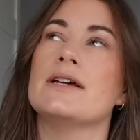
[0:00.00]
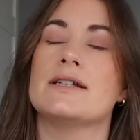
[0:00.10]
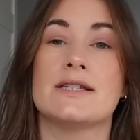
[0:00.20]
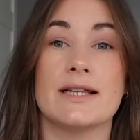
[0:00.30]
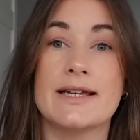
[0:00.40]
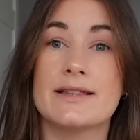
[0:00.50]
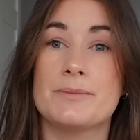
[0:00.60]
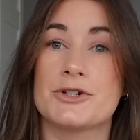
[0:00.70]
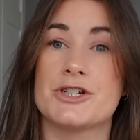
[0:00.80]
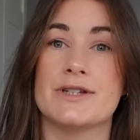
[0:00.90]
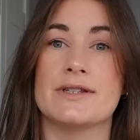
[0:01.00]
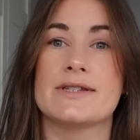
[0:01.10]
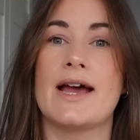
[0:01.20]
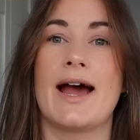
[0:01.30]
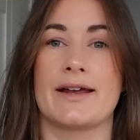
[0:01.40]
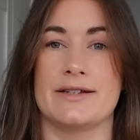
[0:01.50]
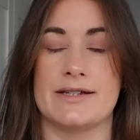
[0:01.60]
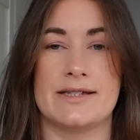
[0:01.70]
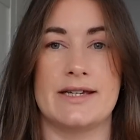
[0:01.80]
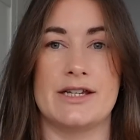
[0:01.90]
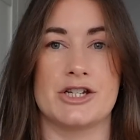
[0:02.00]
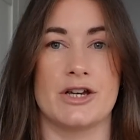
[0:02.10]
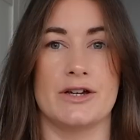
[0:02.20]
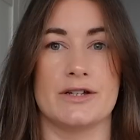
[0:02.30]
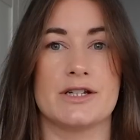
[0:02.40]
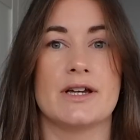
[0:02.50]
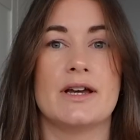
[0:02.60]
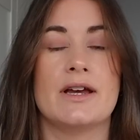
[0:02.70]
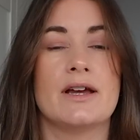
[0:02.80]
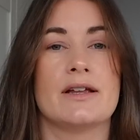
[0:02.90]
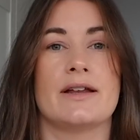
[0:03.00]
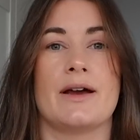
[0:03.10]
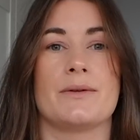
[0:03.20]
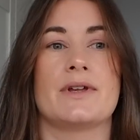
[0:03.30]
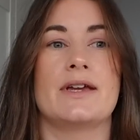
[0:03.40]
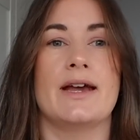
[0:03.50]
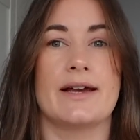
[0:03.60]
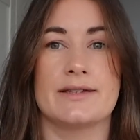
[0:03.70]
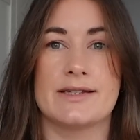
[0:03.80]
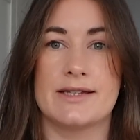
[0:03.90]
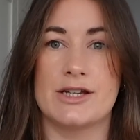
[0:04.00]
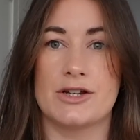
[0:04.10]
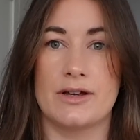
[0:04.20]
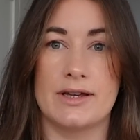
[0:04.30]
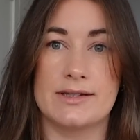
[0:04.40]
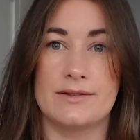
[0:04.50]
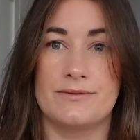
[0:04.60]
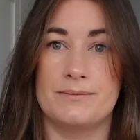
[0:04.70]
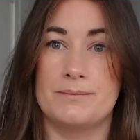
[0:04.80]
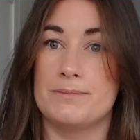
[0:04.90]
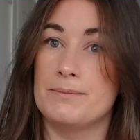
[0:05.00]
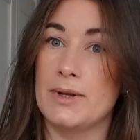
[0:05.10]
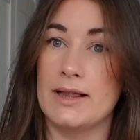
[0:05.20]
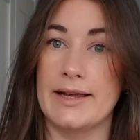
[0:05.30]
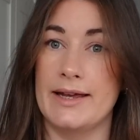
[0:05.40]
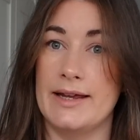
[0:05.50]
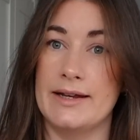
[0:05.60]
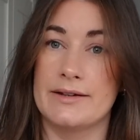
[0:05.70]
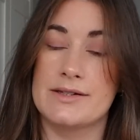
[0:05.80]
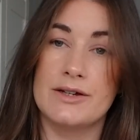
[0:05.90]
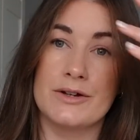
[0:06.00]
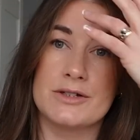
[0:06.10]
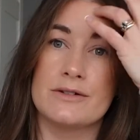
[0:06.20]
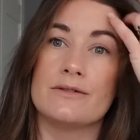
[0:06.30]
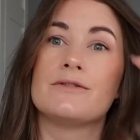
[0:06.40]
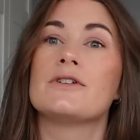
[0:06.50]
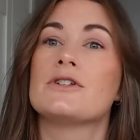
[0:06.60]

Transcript: Tilly and the Buttons Agnes t-shirt. Now, the Agnes t-shirt is a plain sort of